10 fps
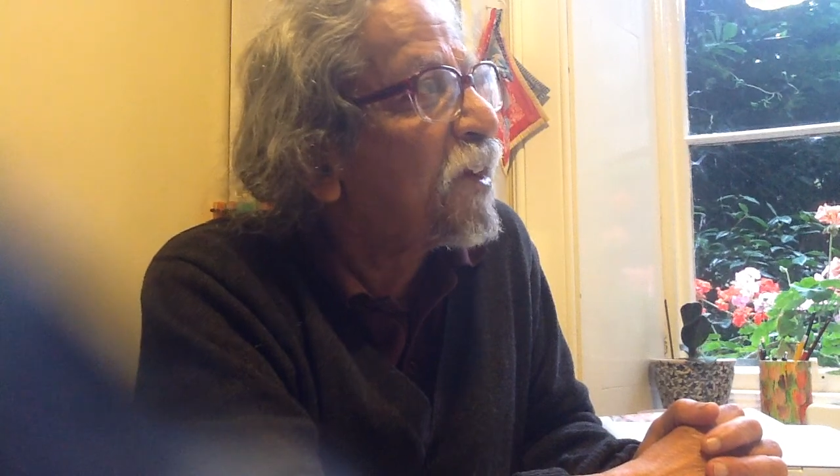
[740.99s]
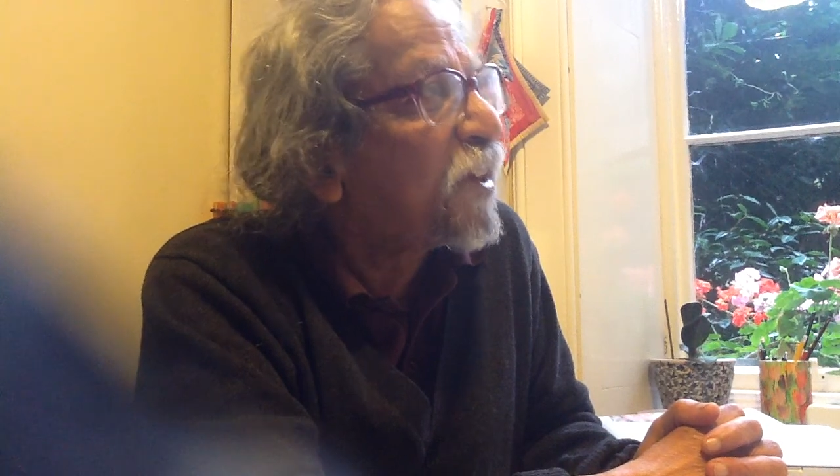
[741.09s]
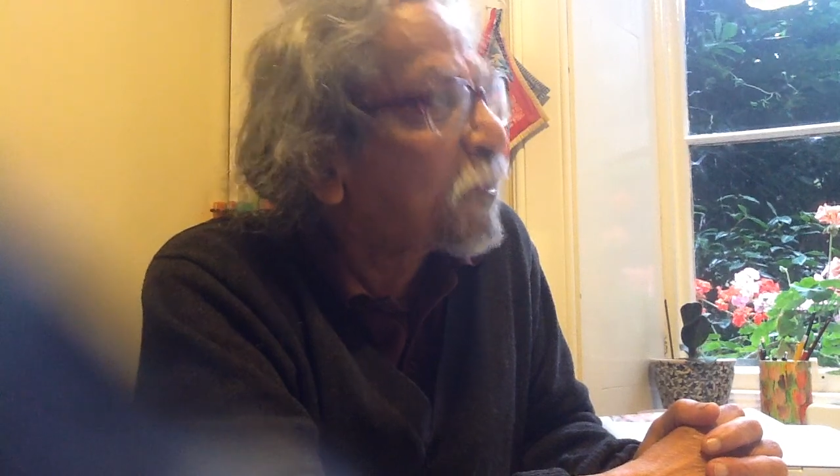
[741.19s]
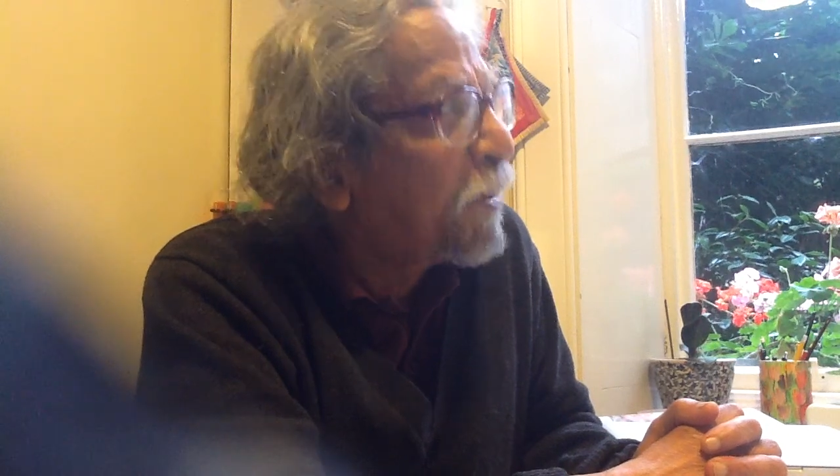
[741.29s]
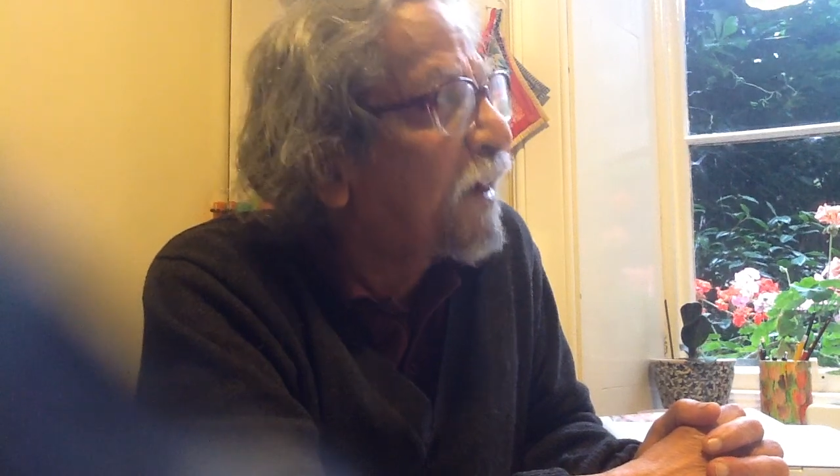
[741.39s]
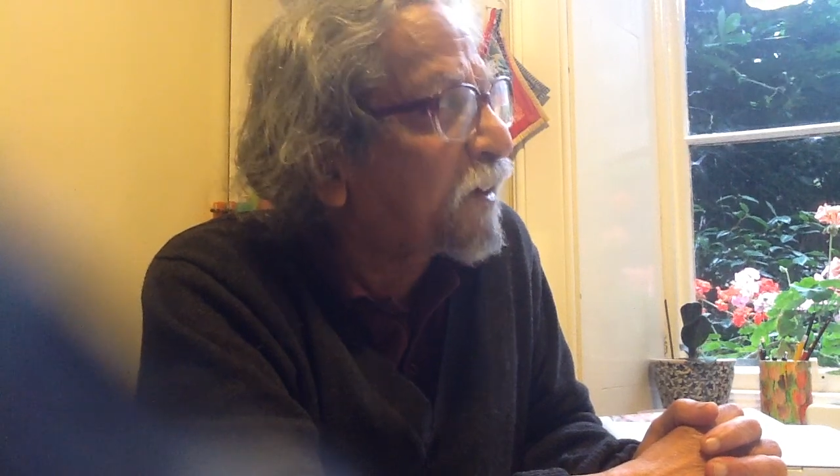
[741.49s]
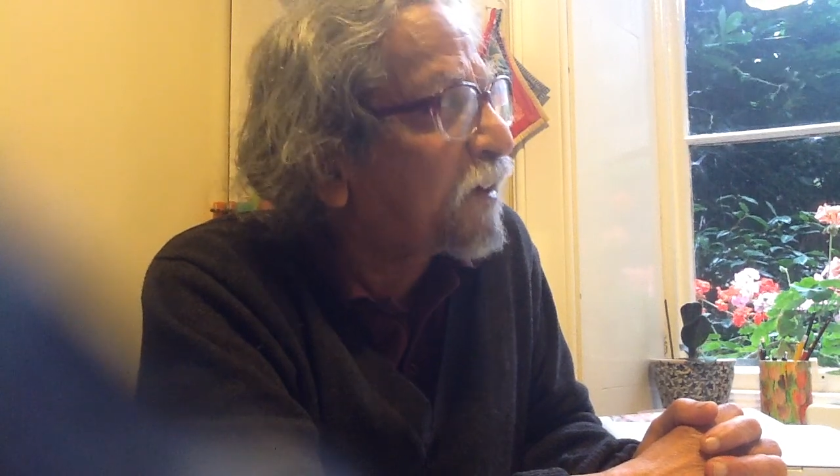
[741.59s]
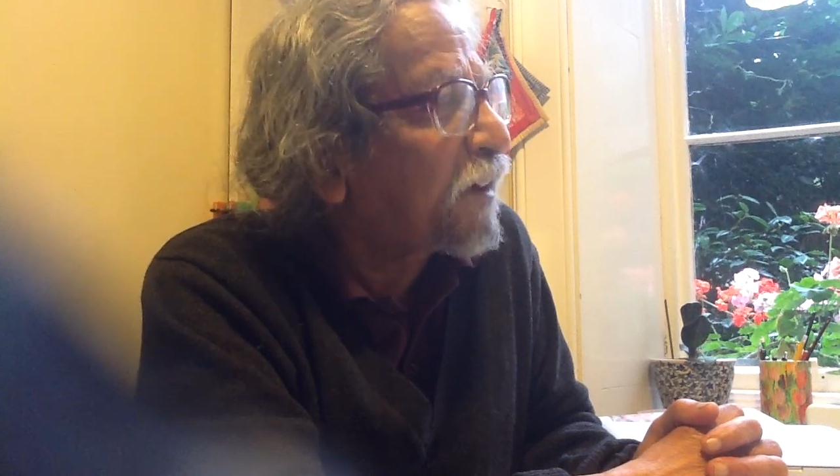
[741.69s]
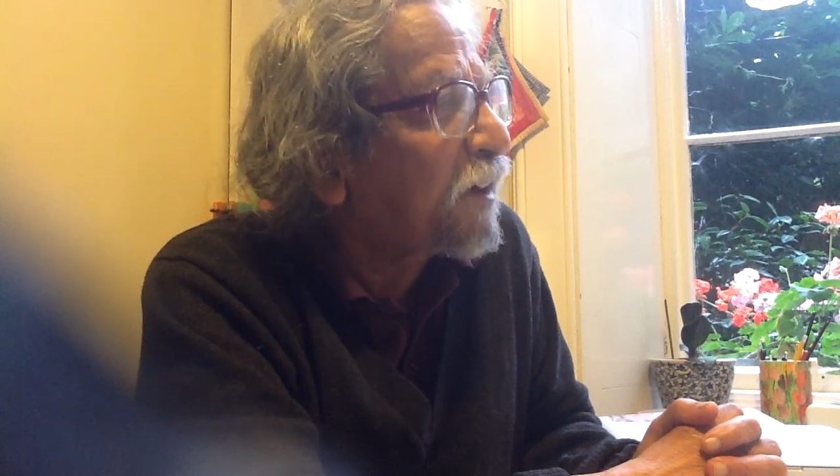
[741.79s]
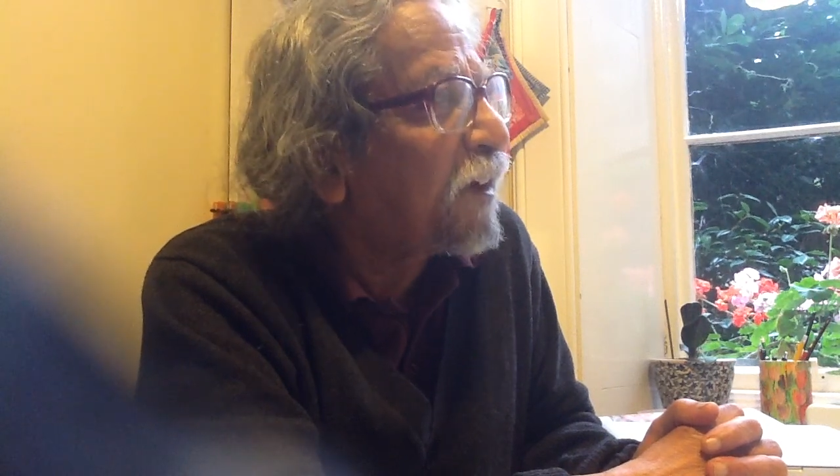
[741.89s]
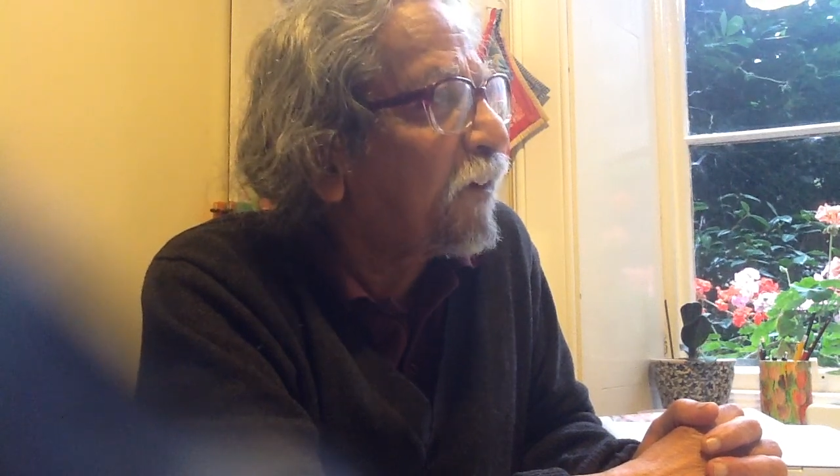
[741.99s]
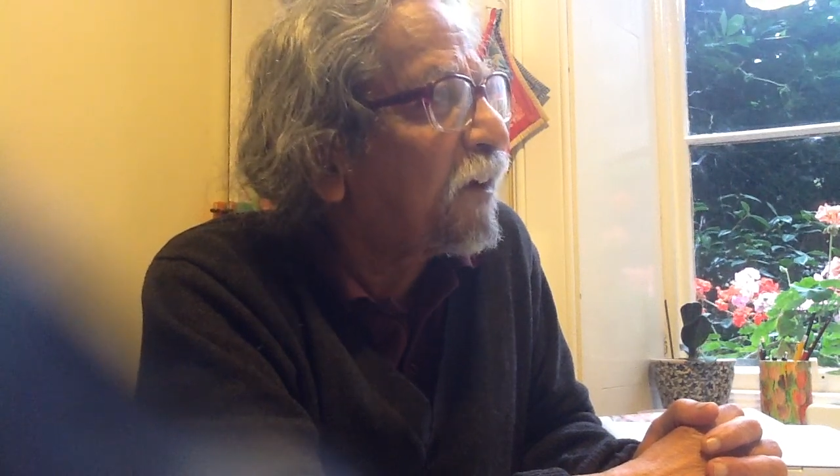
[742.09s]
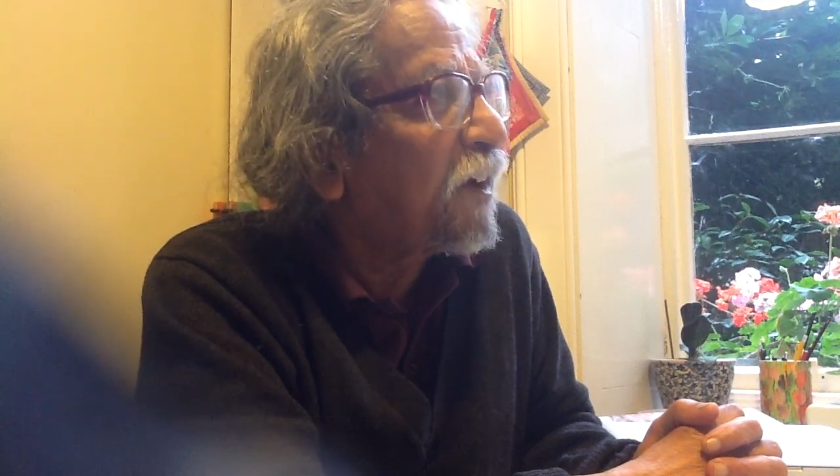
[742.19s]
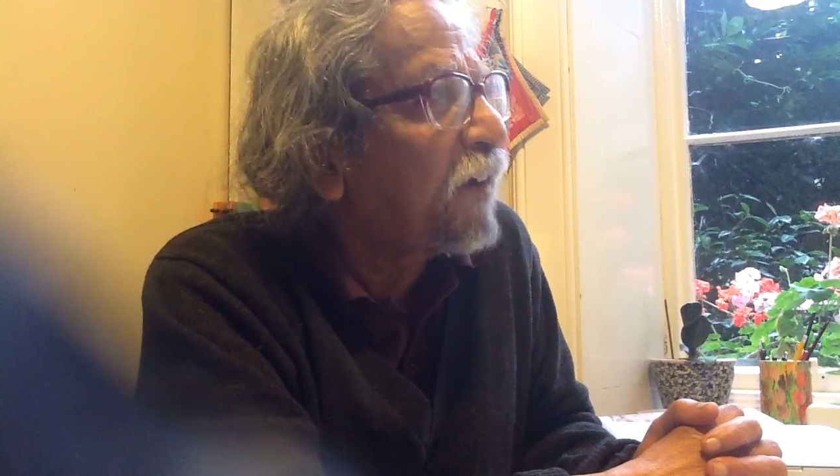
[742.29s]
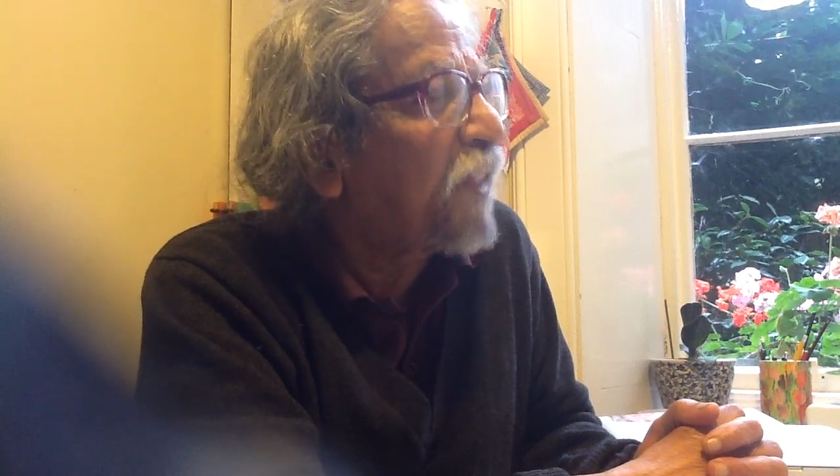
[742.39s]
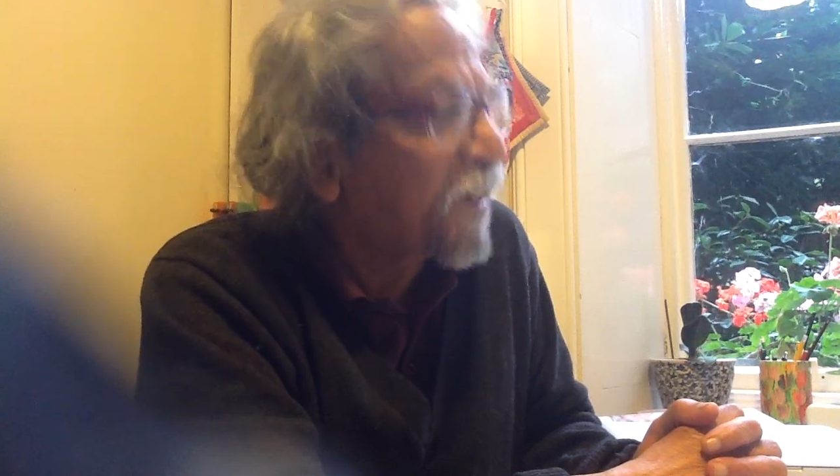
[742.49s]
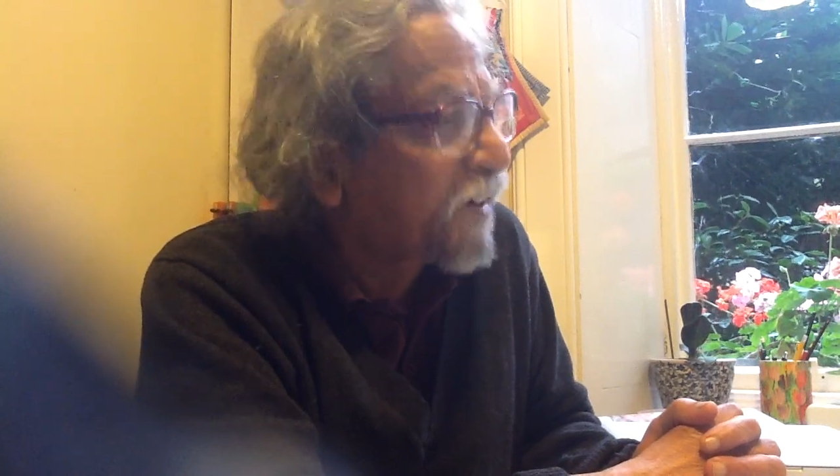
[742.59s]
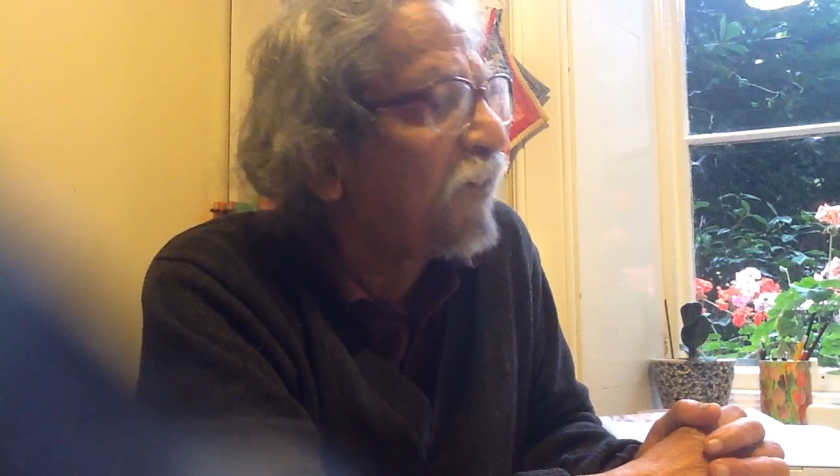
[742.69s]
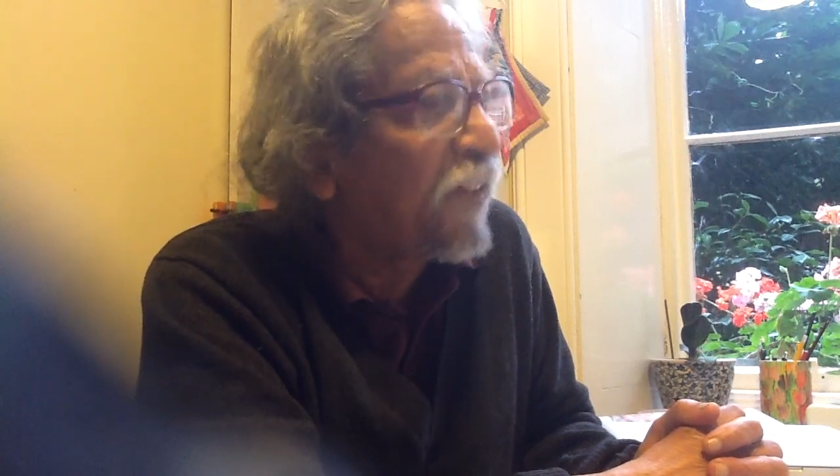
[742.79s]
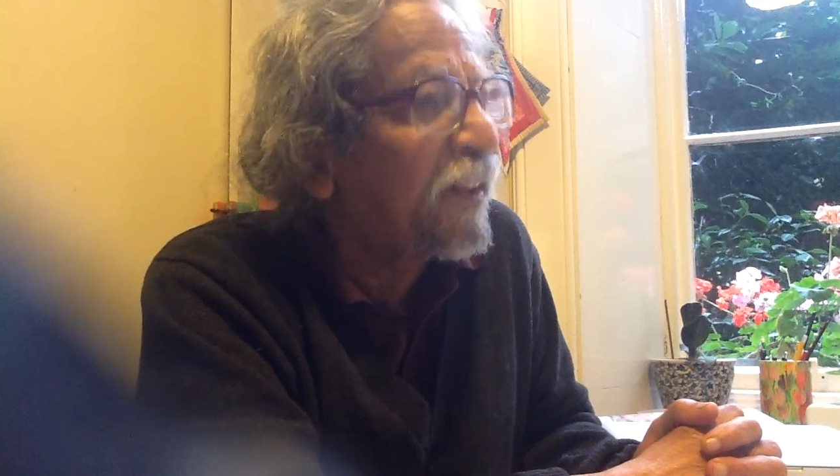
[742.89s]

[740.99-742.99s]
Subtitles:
sever